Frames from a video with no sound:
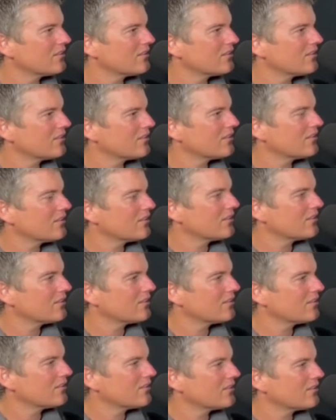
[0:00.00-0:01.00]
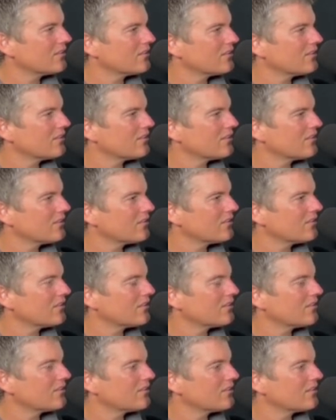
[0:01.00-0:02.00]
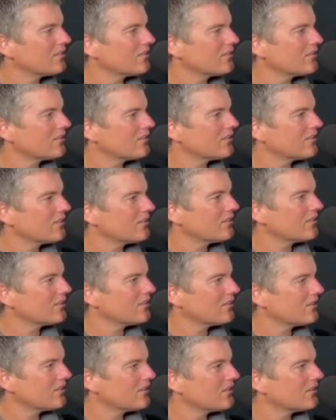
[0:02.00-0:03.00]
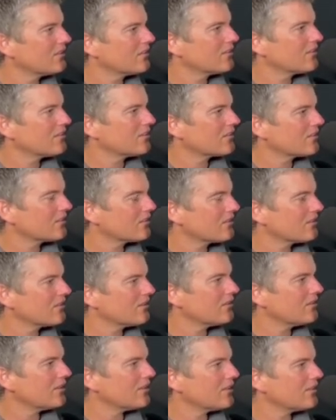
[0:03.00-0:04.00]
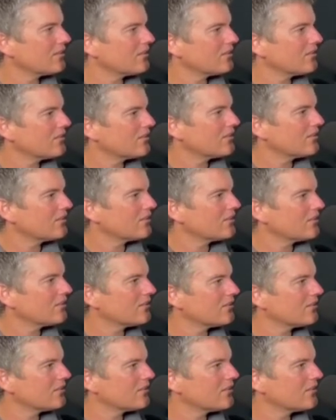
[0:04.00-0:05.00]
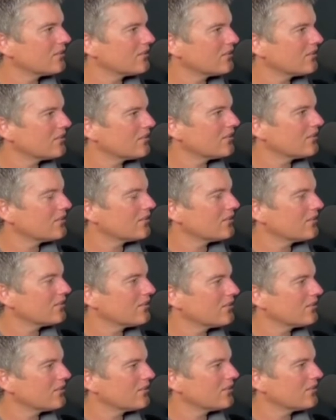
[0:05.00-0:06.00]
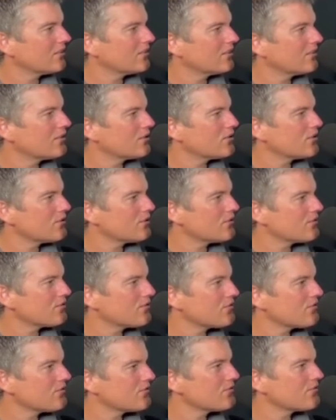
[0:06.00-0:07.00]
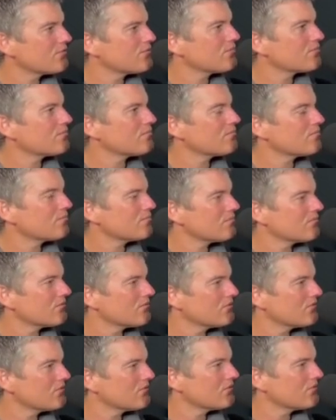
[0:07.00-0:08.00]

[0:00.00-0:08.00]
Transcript: [no speech]